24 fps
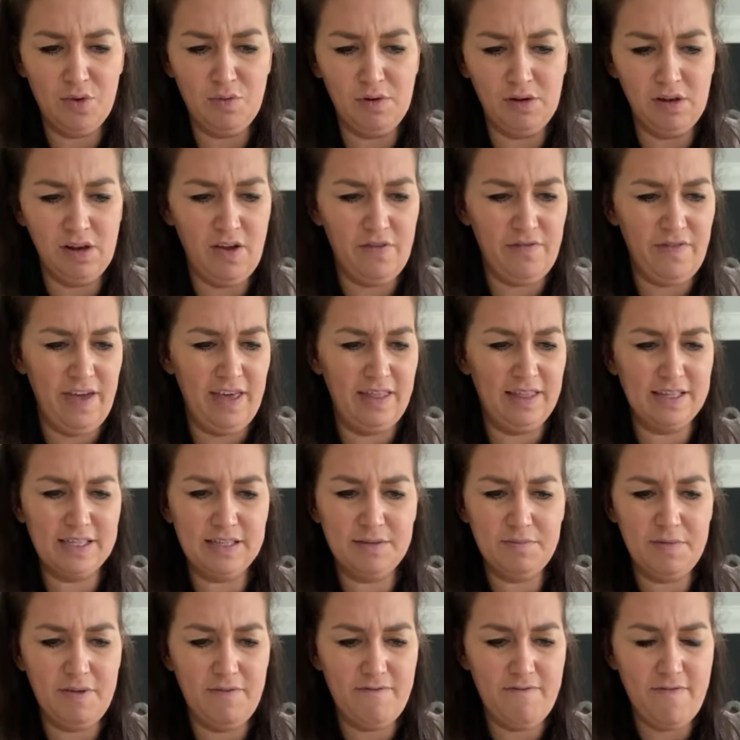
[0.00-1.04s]
You will love it,
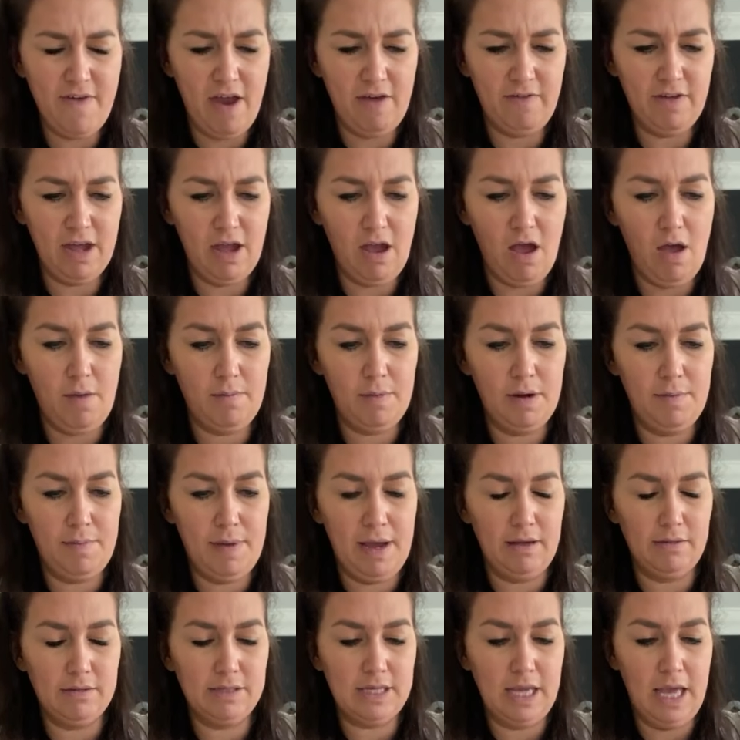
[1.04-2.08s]
there's something very calming
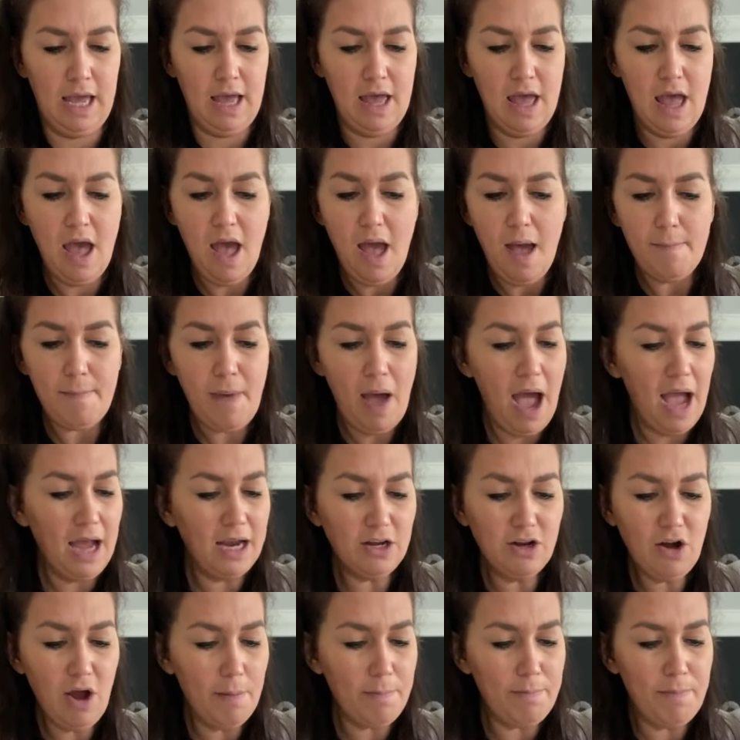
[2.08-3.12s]
about it. But
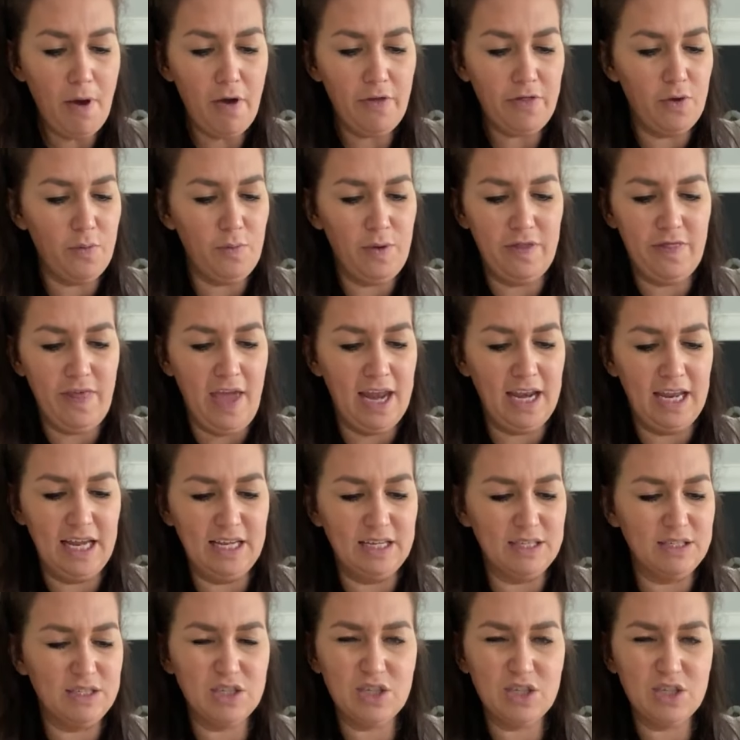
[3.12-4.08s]
I'd not bother with any